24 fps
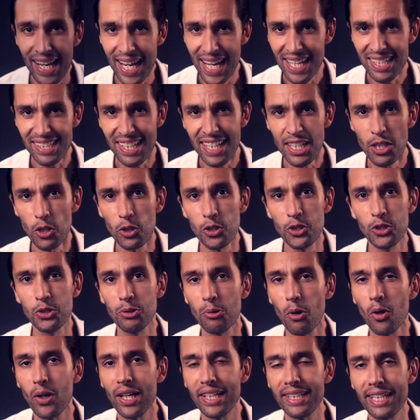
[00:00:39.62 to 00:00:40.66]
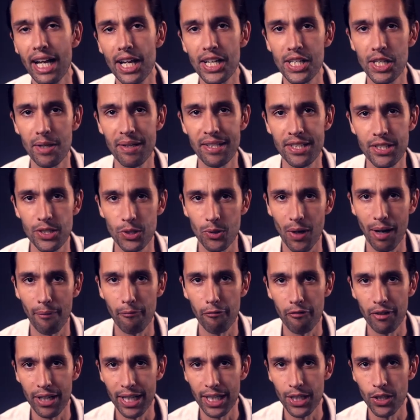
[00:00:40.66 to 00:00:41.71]
Let's say you're scrolling down your
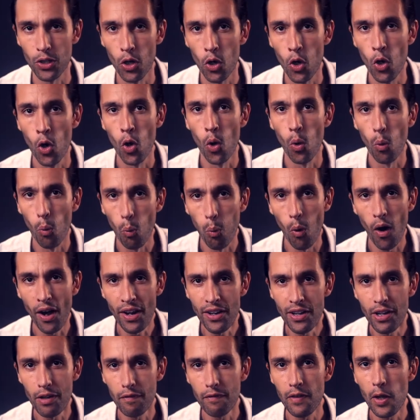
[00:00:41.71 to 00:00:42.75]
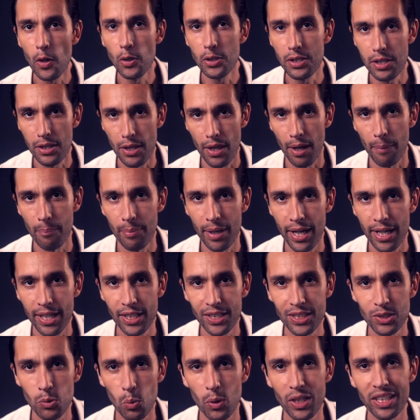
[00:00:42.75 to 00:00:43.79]
Instagram feed. One of those
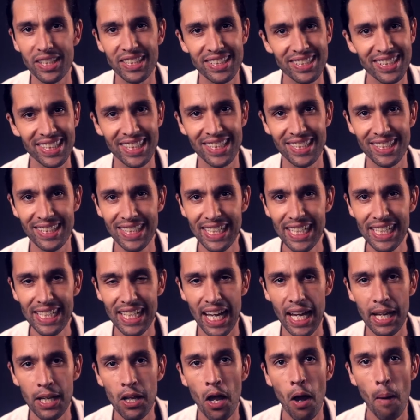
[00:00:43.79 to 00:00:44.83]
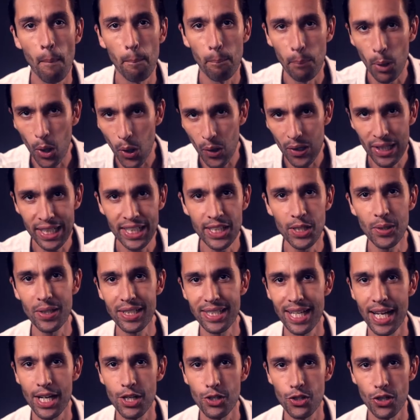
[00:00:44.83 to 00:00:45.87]
thumbnails will succeed in pulling your
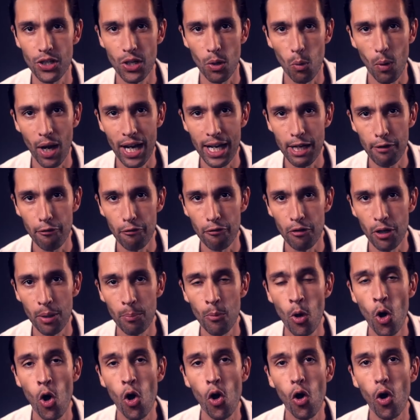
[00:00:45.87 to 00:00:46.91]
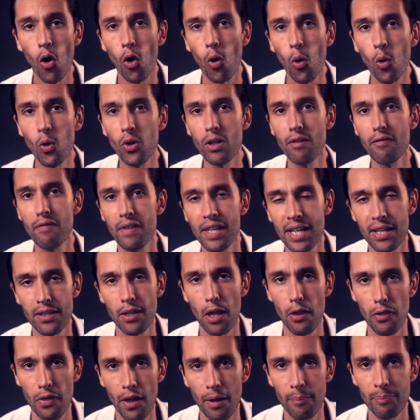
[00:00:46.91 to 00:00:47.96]
attention away from all of the
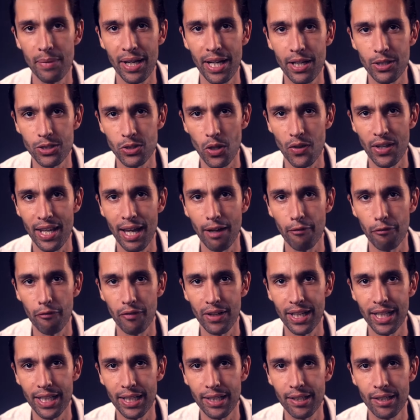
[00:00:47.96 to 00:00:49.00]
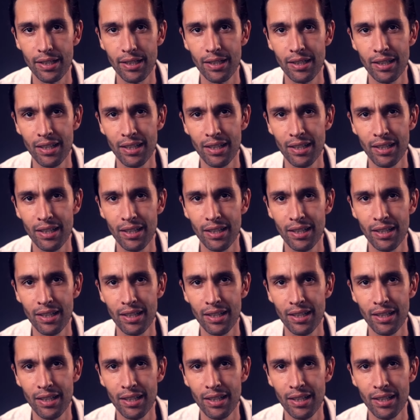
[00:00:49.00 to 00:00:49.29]
other thumbnails on that feed.